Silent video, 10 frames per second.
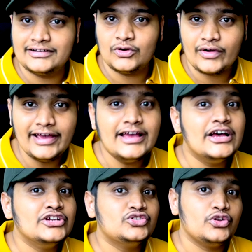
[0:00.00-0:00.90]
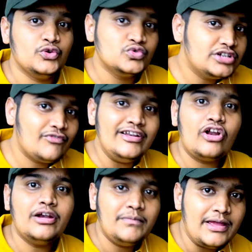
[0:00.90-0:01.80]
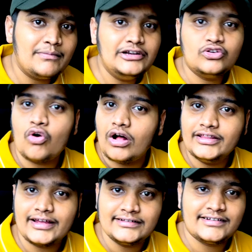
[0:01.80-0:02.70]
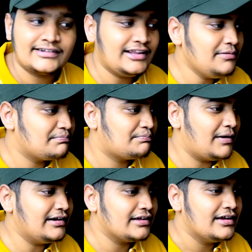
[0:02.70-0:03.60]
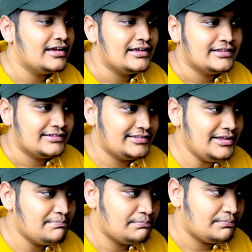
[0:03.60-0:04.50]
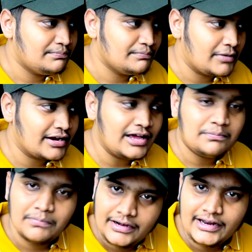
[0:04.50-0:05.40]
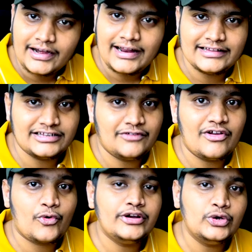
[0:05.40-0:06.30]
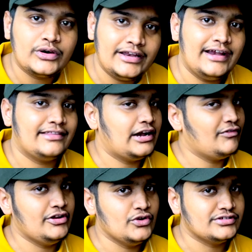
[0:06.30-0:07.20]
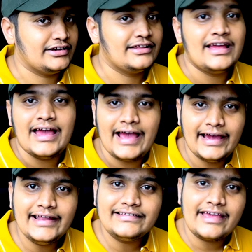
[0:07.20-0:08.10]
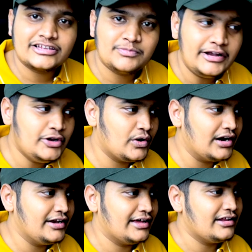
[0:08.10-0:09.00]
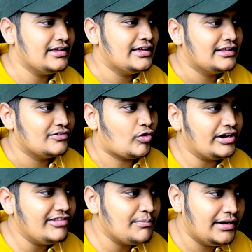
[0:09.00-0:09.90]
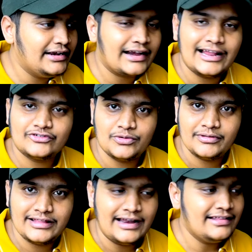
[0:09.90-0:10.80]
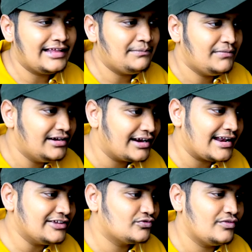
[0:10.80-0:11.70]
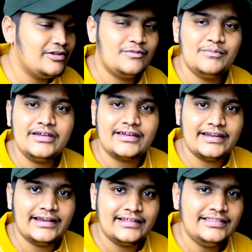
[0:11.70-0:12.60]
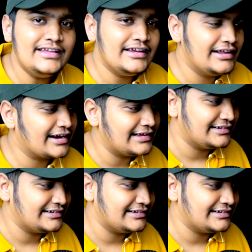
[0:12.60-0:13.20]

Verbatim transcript: okay so user will not be able to call the constructor but the burger builder class that we are going to create that will use it and as i explained you earlier whatever the builder class would be there that builder class will be creating the inner class